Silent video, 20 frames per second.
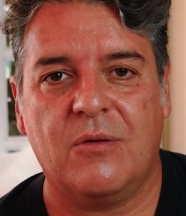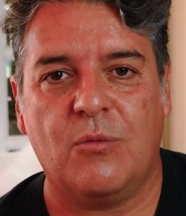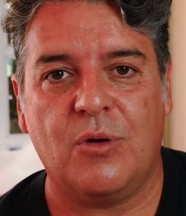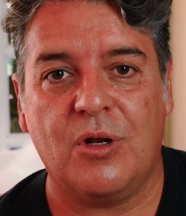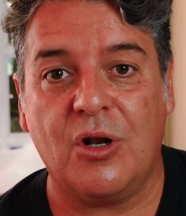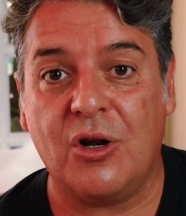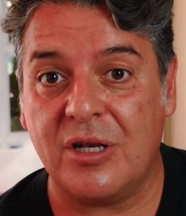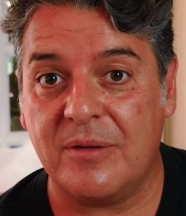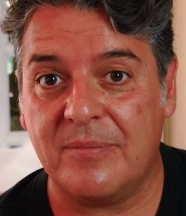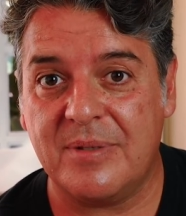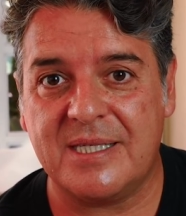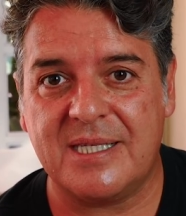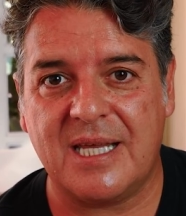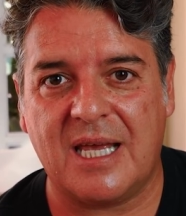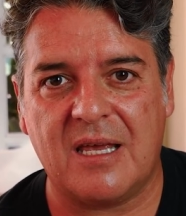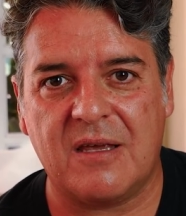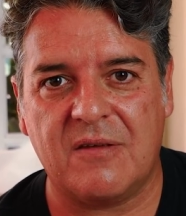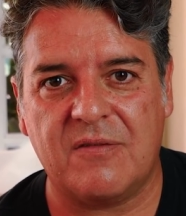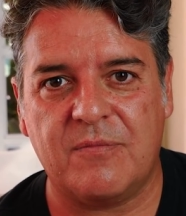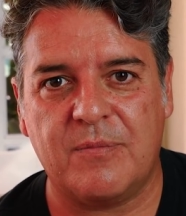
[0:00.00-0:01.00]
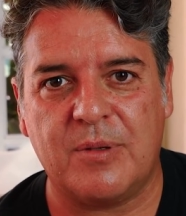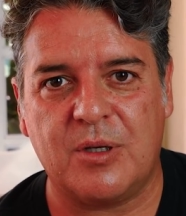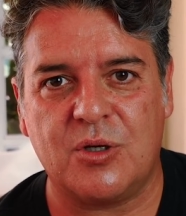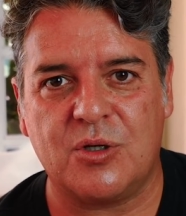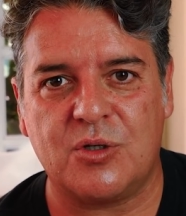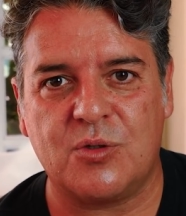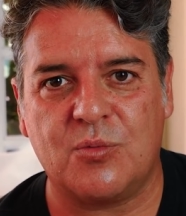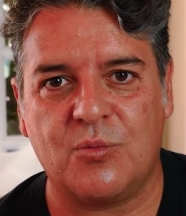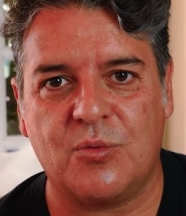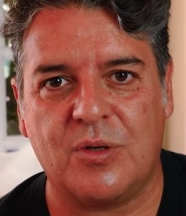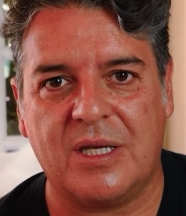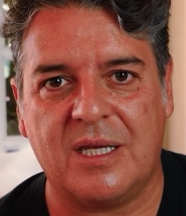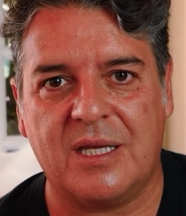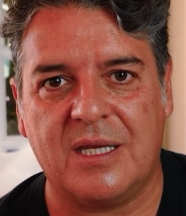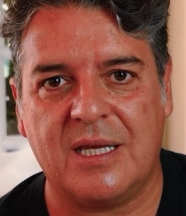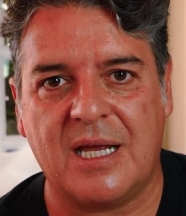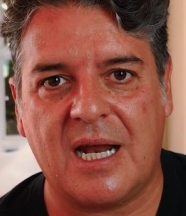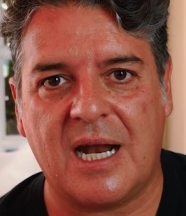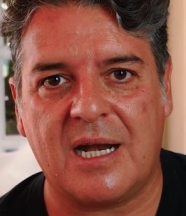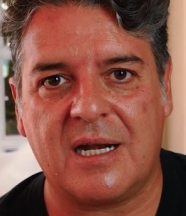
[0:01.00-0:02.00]
will only be saved because
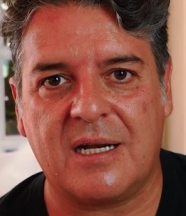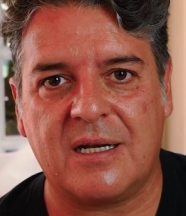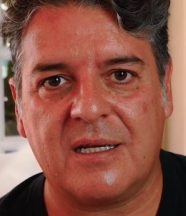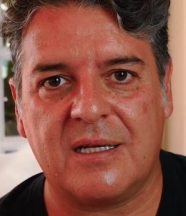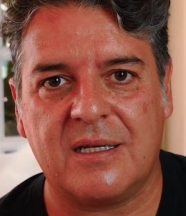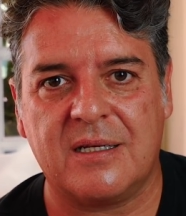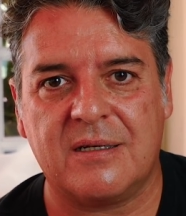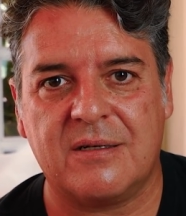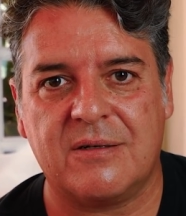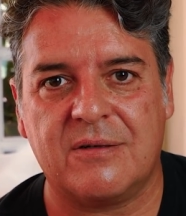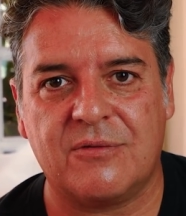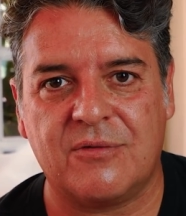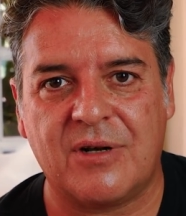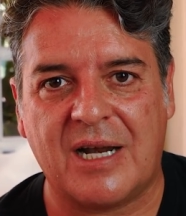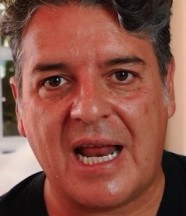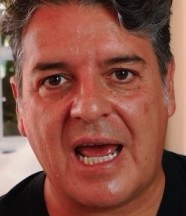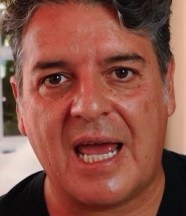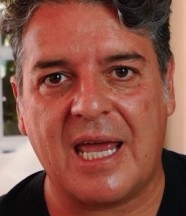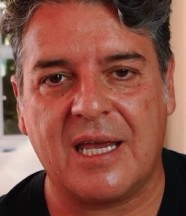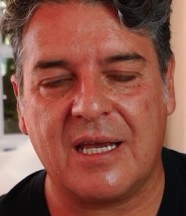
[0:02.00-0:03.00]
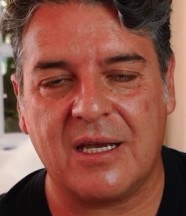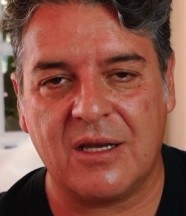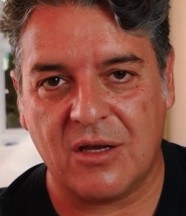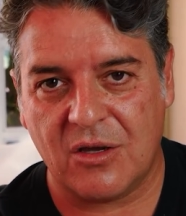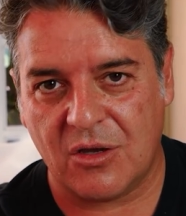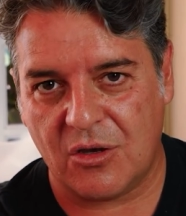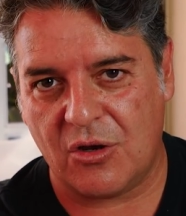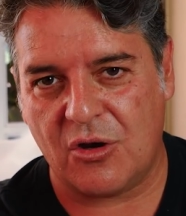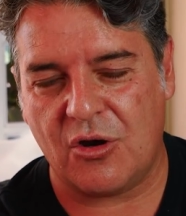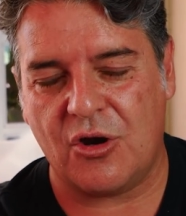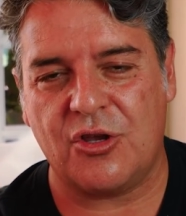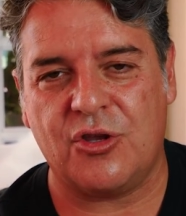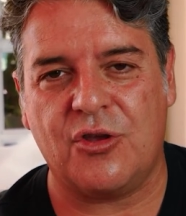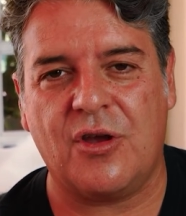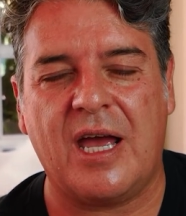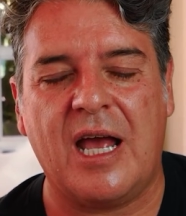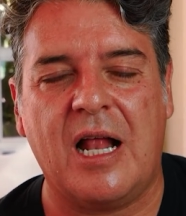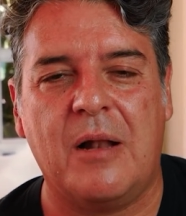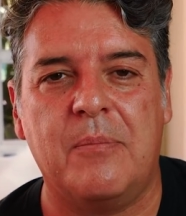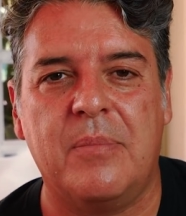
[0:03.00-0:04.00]
we are relying on your
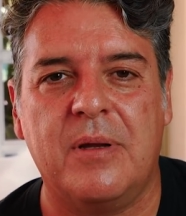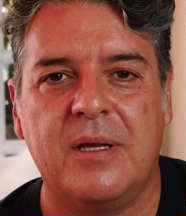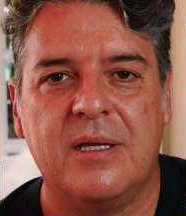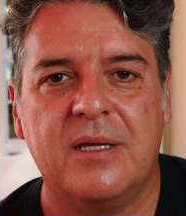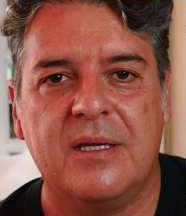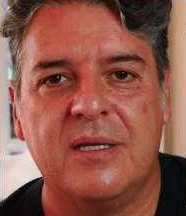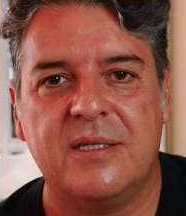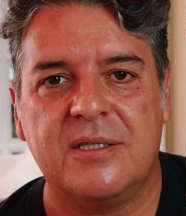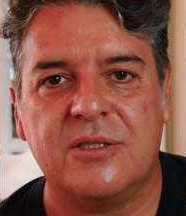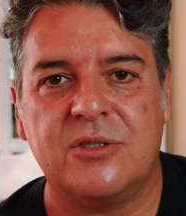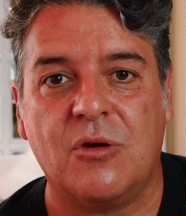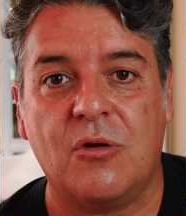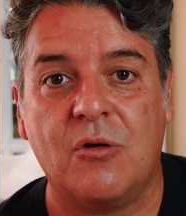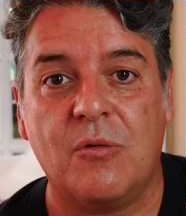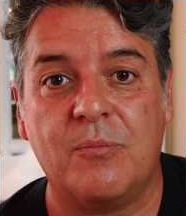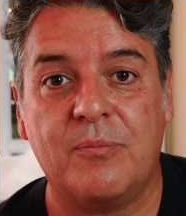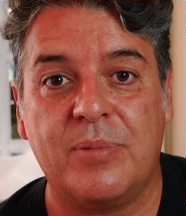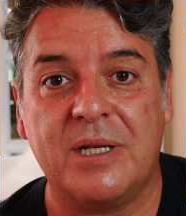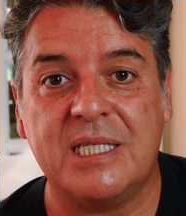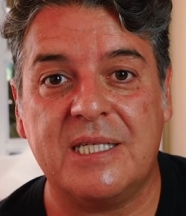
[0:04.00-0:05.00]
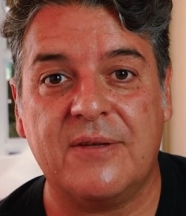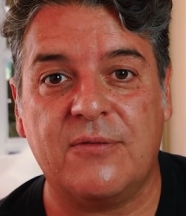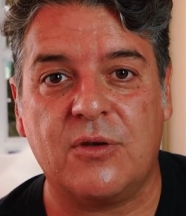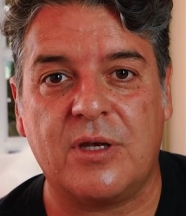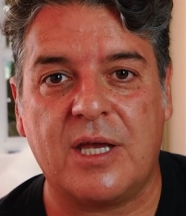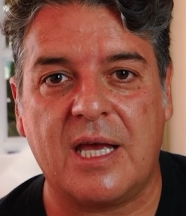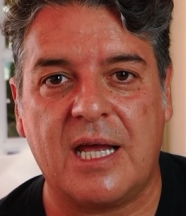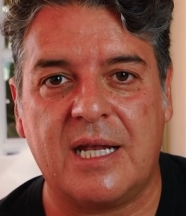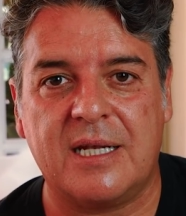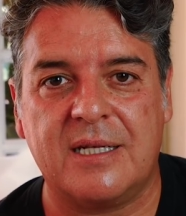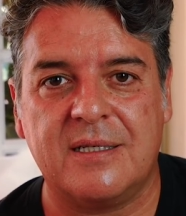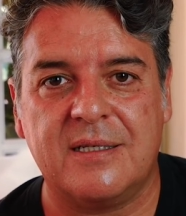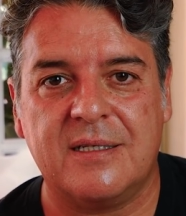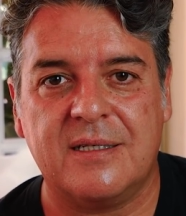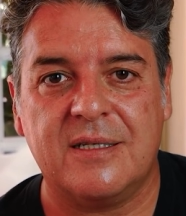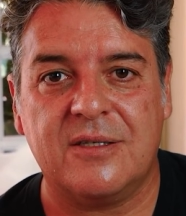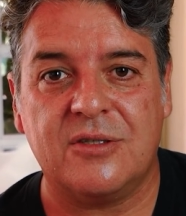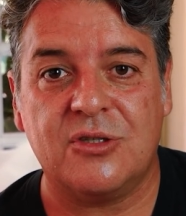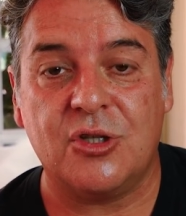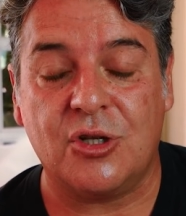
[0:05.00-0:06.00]
help. So please, if you can,
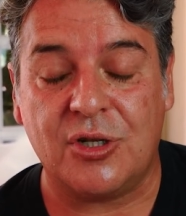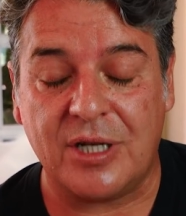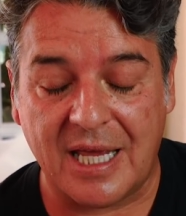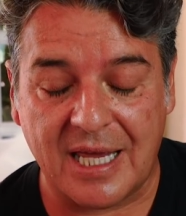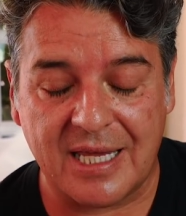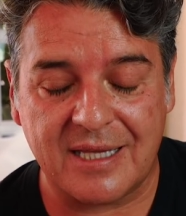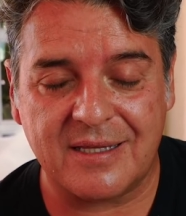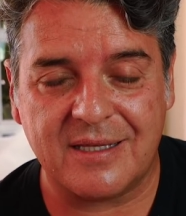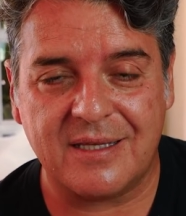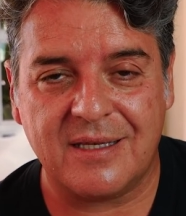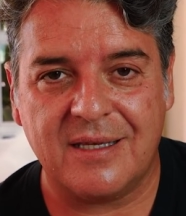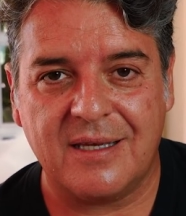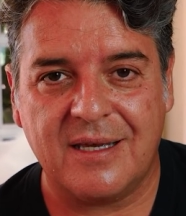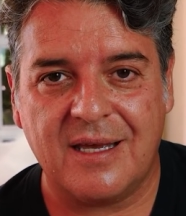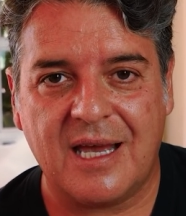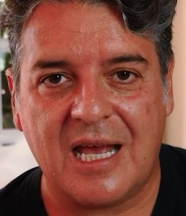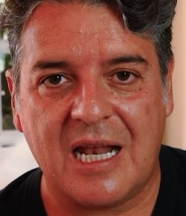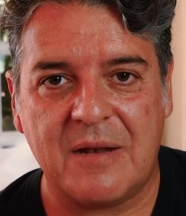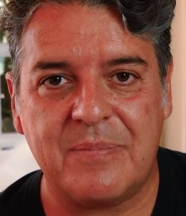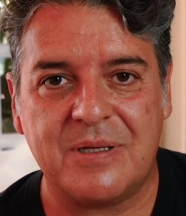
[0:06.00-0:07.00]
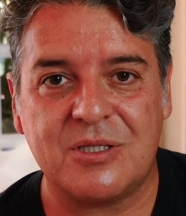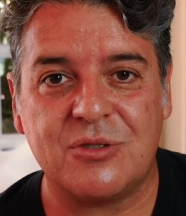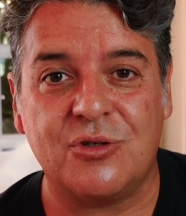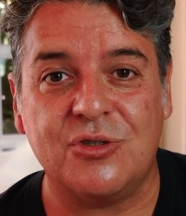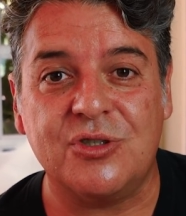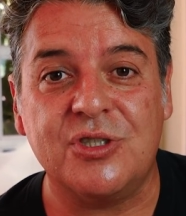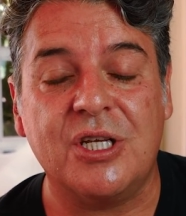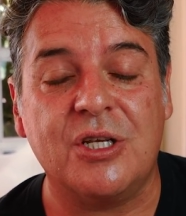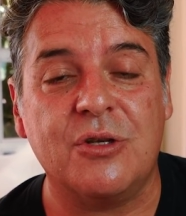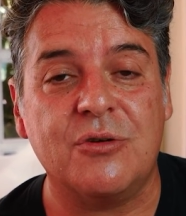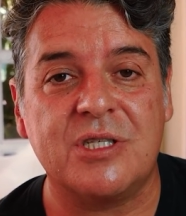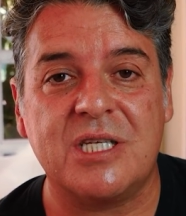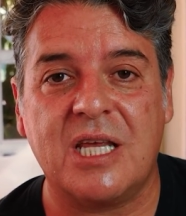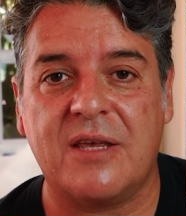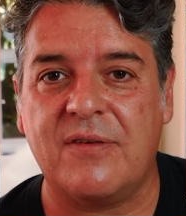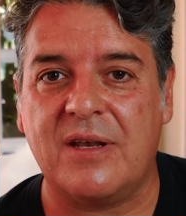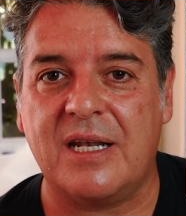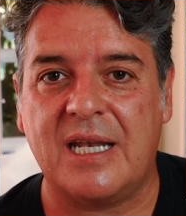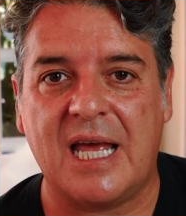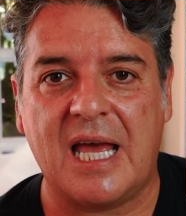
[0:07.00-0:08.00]
donate, help us continue
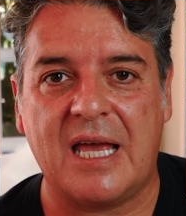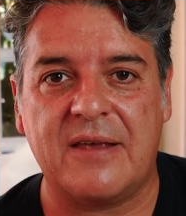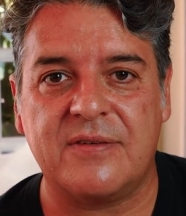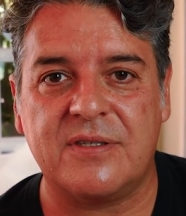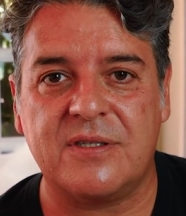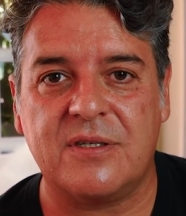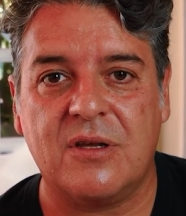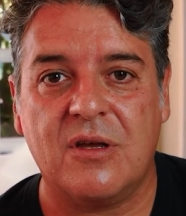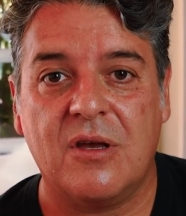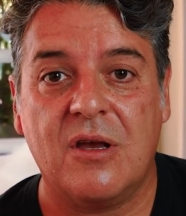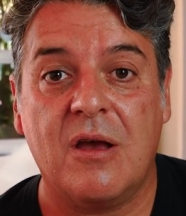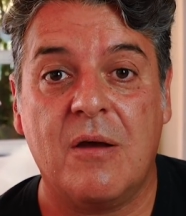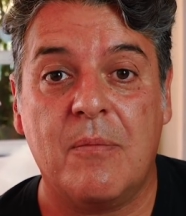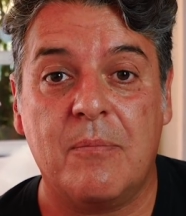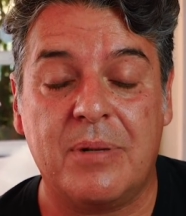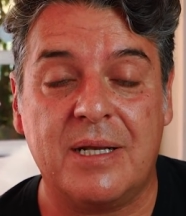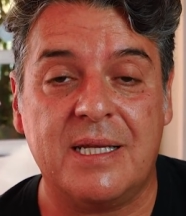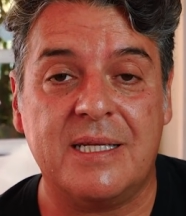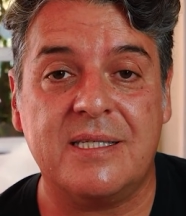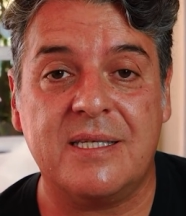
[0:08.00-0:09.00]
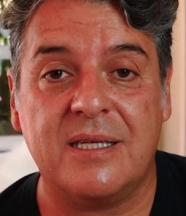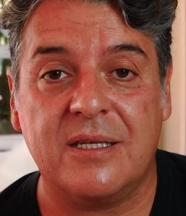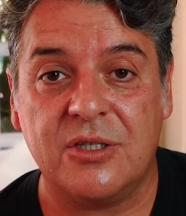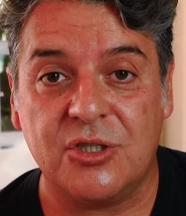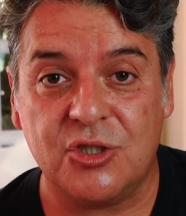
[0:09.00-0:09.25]
saving lives. Please